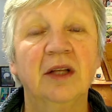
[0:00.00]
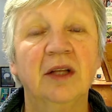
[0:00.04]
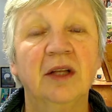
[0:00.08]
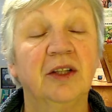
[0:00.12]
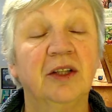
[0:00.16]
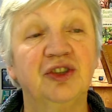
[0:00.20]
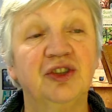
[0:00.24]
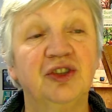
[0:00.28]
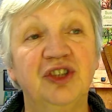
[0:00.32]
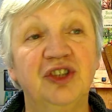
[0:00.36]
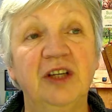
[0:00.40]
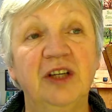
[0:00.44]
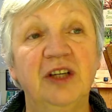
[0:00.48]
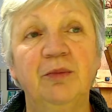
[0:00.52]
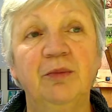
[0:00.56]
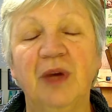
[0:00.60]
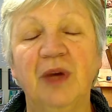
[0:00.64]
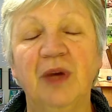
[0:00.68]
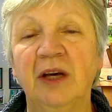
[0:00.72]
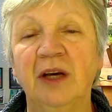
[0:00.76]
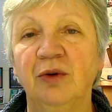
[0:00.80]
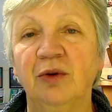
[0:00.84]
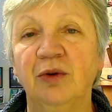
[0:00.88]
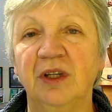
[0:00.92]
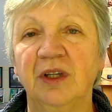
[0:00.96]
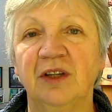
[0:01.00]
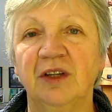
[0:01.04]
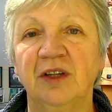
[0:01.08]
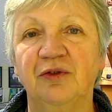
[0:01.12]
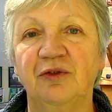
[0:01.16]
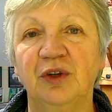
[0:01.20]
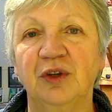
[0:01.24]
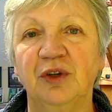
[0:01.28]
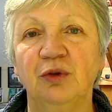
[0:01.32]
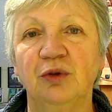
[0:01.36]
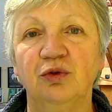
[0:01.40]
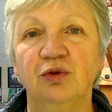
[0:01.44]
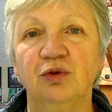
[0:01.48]
The sheep out in the
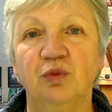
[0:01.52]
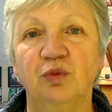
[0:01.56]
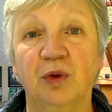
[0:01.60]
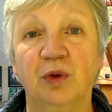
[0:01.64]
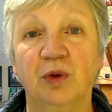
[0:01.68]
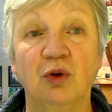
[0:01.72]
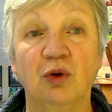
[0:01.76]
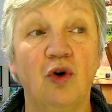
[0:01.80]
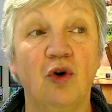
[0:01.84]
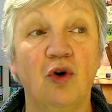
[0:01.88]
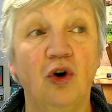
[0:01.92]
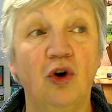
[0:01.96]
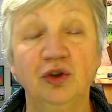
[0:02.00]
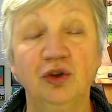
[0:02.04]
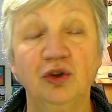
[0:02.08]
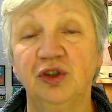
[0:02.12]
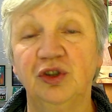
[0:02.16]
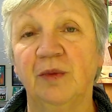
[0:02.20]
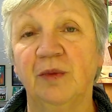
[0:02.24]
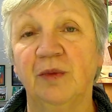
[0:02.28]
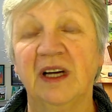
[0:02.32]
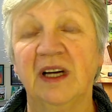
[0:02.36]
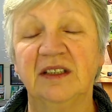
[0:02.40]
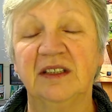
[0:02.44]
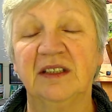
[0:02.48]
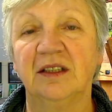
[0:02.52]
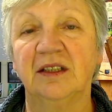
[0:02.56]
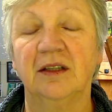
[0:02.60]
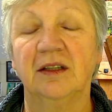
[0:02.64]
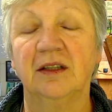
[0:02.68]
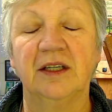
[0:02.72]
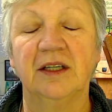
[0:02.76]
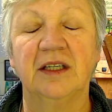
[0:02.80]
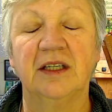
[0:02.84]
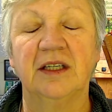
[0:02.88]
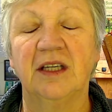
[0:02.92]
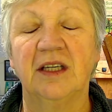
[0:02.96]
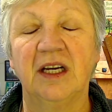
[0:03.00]
field will
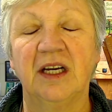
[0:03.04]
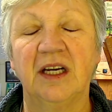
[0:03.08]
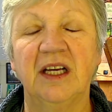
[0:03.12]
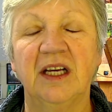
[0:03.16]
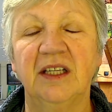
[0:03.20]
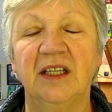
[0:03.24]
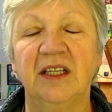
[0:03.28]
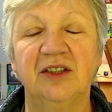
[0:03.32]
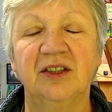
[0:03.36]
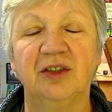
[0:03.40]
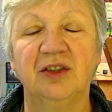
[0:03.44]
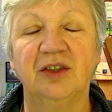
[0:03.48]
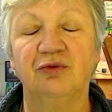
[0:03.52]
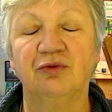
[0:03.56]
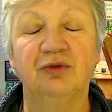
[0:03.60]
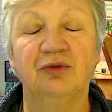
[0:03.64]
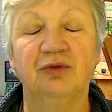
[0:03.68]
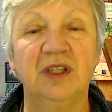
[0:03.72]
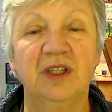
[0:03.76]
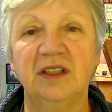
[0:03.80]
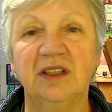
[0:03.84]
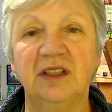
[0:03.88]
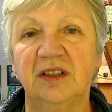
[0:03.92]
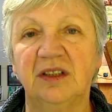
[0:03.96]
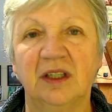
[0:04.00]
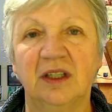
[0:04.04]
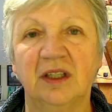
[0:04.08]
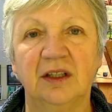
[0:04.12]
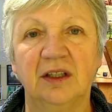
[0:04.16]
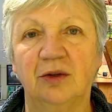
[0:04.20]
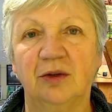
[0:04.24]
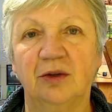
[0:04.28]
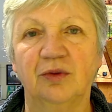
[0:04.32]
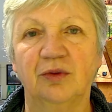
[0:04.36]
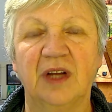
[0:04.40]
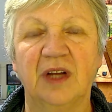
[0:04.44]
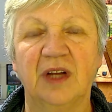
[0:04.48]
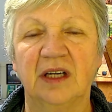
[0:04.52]
automatically graze,
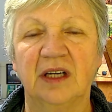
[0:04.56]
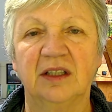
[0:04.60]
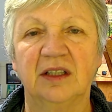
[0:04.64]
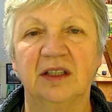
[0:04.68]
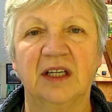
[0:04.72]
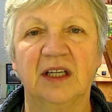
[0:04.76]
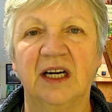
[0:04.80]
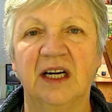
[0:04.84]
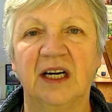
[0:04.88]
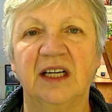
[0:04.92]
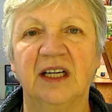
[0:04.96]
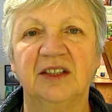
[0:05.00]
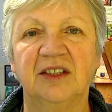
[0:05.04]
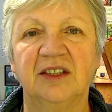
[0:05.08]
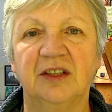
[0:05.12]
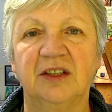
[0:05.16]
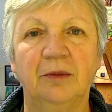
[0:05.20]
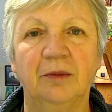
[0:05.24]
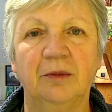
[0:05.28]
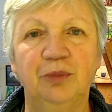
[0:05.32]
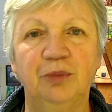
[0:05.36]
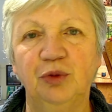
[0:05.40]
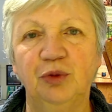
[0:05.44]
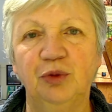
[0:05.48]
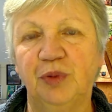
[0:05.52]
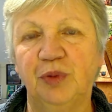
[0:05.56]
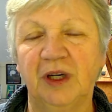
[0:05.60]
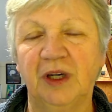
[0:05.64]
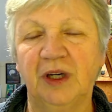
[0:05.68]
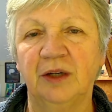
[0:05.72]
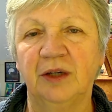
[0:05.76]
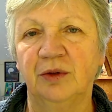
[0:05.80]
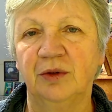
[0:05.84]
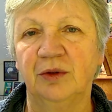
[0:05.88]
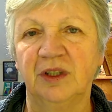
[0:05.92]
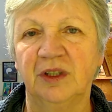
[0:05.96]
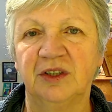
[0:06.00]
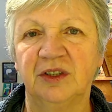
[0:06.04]
recycle that grass, poop it
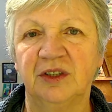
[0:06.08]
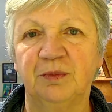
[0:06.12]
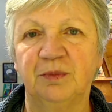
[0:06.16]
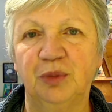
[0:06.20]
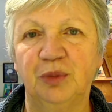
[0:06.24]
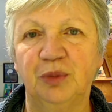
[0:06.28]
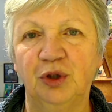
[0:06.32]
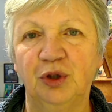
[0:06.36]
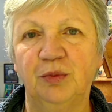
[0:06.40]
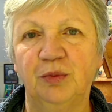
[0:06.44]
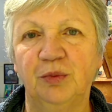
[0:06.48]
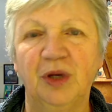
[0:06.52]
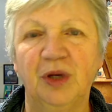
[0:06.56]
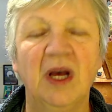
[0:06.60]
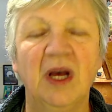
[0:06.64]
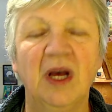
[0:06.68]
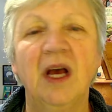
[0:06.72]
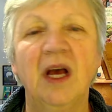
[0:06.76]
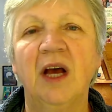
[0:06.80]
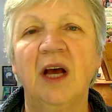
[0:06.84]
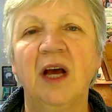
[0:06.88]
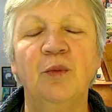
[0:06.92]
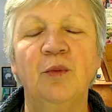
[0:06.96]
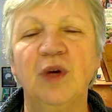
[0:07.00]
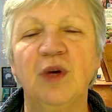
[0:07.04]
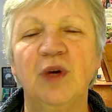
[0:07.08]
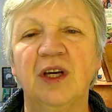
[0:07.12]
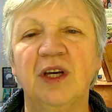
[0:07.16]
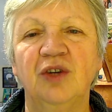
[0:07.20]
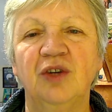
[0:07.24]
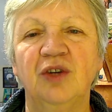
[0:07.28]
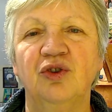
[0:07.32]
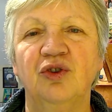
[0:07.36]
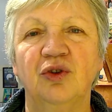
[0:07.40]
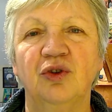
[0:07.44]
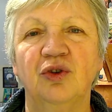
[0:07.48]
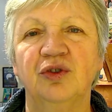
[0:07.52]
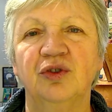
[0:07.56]
out as poop, and we
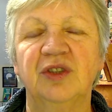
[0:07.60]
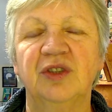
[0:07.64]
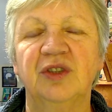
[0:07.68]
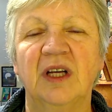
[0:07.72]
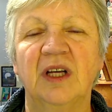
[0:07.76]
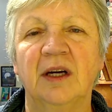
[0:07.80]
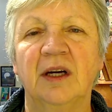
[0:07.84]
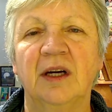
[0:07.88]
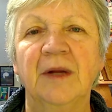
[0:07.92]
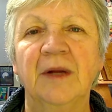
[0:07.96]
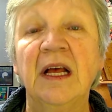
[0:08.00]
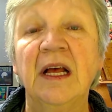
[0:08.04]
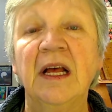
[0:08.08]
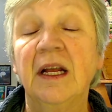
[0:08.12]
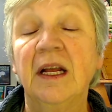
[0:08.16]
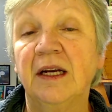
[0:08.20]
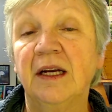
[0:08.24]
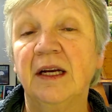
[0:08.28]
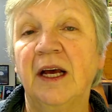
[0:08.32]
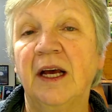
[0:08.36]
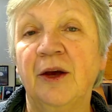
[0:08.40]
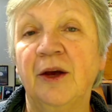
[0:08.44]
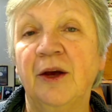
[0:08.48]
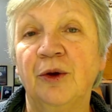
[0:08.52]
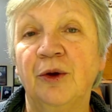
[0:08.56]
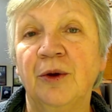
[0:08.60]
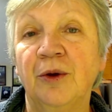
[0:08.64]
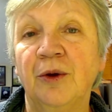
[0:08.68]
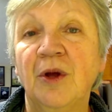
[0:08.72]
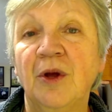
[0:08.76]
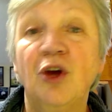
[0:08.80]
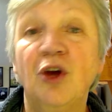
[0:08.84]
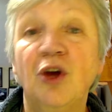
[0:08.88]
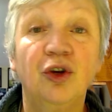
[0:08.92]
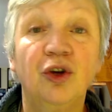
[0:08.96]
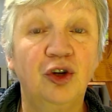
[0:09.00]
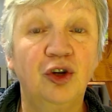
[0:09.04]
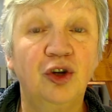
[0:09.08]
can use that. Now,
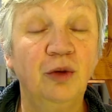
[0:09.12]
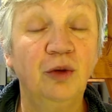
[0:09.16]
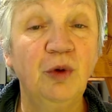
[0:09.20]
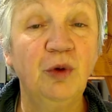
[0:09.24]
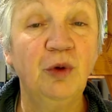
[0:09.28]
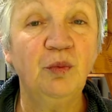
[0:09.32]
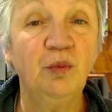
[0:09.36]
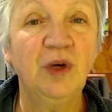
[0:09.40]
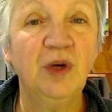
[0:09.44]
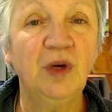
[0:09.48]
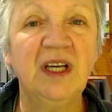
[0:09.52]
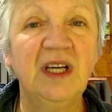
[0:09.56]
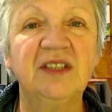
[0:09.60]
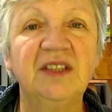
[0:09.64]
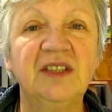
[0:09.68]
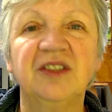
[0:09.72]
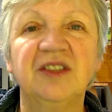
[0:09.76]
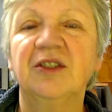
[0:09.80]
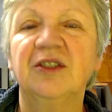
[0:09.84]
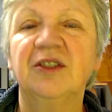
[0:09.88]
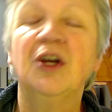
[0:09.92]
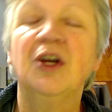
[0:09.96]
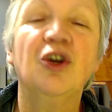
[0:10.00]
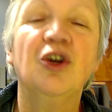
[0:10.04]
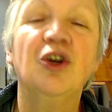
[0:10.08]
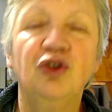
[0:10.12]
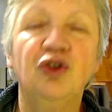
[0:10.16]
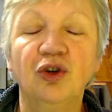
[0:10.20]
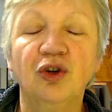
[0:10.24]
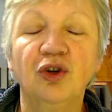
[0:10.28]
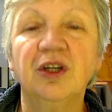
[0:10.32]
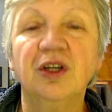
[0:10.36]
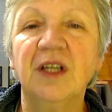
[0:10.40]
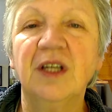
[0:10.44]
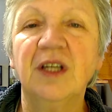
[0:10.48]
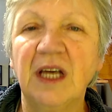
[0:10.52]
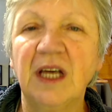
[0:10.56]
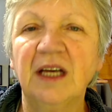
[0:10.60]
human waste,
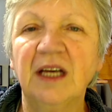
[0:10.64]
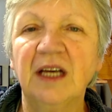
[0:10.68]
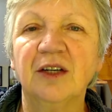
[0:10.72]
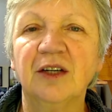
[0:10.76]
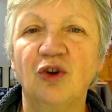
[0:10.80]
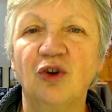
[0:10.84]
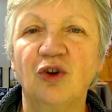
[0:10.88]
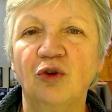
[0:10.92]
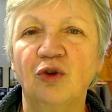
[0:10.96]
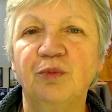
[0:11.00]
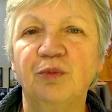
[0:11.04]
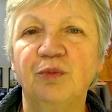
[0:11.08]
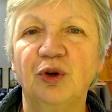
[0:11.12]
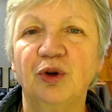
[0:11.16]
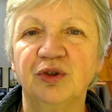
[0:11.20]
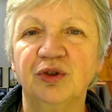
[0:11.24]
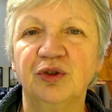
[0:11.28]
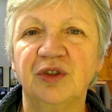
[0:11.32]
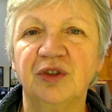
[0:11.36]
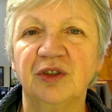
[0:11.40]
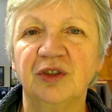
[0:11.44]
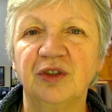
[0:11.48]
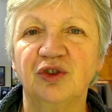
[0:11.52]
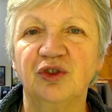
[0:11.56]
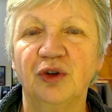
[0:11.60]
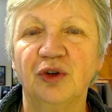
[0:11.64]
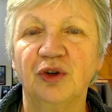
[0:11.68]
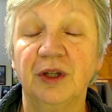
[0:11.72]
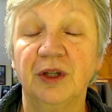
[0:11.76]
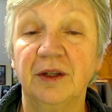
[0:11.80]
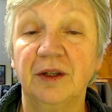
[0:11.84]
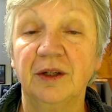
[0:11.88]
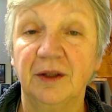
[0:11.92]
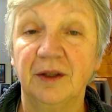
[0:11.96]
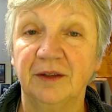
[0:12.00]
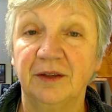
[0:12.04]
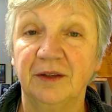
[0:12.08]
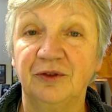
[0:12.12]
you can get a composting
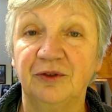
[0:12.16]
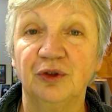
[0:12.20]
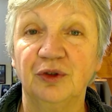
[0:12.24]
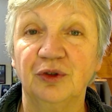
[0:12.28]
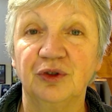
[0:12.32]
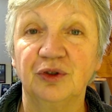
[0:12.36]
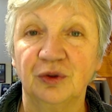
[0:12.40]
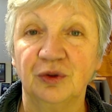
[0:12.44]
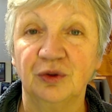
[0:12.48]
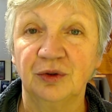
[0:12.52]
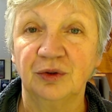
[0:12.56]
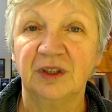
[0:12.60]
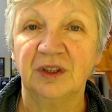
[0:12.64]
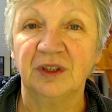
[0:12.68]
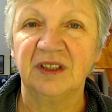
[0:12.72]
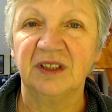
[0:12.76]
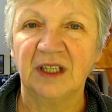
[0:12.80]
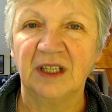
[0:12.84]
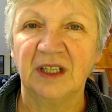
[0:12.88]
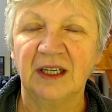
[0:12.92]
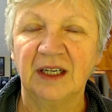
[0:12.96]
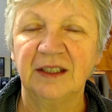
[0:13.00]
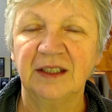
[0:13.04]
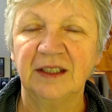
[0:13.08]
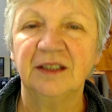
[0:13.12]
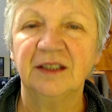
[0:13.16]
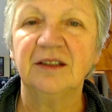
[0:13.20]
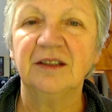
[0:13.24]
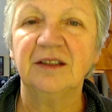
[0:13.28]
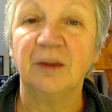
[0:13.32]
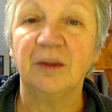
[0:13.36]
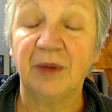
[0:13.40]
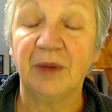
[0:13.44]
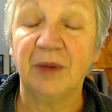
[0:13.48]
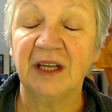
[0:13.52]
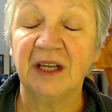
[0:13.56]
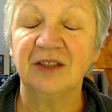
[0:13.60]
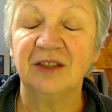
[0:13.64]
toilet if you so desire.
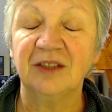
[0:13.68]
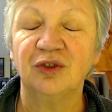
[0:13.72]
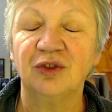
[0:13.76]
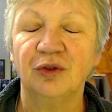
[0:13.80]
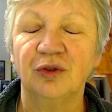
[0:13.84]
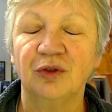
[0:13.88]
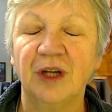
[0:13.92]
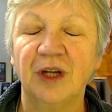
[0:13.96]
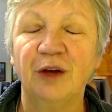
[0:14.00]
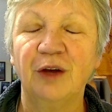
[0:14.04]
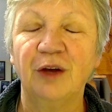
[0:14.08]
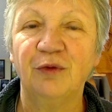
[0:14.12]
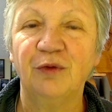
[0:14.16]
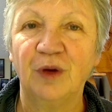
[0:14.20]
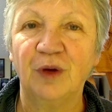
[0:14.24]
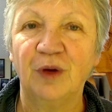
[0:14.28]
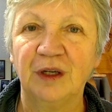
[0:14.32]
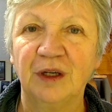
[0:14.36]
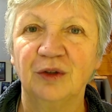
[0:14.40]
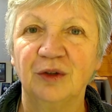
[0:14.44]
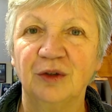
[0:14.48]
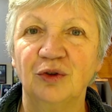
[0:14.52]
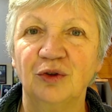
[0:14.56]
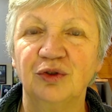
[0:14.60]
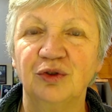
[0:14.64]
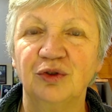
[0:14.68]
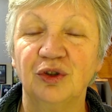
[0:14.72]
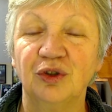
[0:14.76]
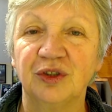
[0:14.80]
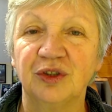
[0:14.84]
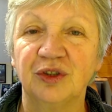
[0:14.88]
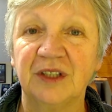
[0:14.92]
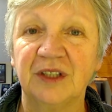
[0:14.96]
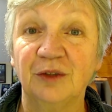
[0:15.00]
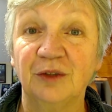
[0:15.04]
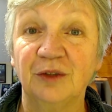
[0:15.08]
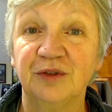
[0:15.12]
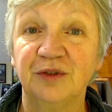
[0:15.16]
Depends on how far along your
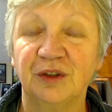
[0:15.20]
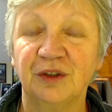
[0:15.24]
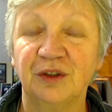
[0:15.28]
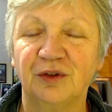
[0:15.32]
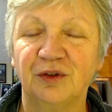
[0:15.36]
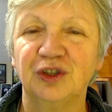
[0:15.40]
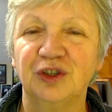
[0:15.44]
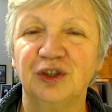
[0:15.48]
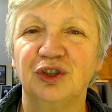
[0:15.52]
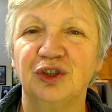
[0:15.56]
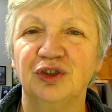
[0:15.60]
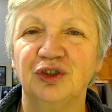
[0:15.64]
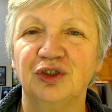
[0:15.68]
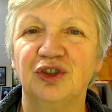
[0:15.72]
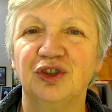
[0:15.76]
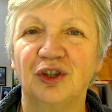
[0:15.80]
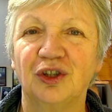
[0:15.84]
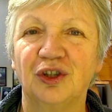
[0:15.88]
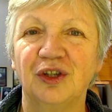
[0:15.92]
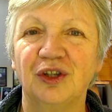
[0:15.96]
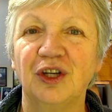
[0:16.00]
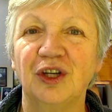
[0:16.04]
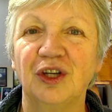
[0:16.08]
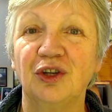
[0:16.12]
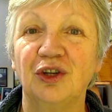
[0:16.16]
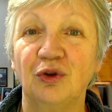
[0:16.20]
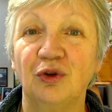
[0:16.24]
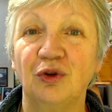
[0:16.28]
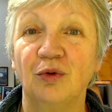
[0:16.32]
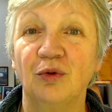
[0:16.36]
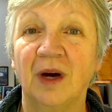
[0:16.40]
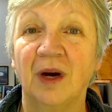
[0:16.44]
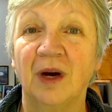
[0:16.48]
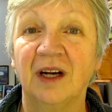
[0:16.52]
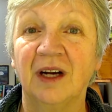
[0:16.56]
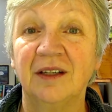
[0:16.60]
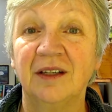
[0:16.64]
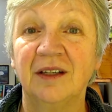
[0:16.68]
self-sufficient journey
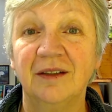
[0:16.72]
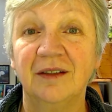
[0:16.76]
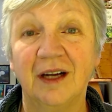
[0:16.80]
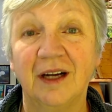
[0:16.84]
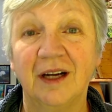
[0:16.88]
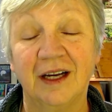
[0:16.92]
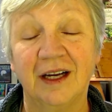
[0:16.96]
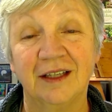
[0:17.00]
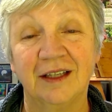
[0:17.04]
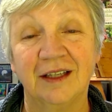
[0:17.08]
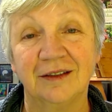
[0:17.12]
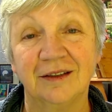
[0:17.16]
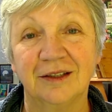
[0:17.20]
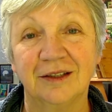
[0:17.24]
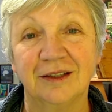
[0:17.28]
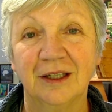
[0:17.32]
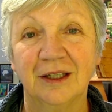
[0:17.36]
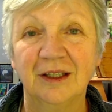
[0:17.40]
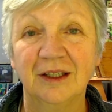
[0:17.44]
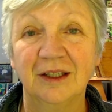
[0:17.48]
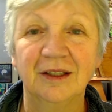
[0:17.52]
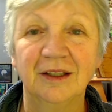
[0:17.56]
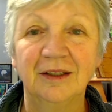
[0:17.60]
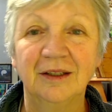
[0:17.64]
you are and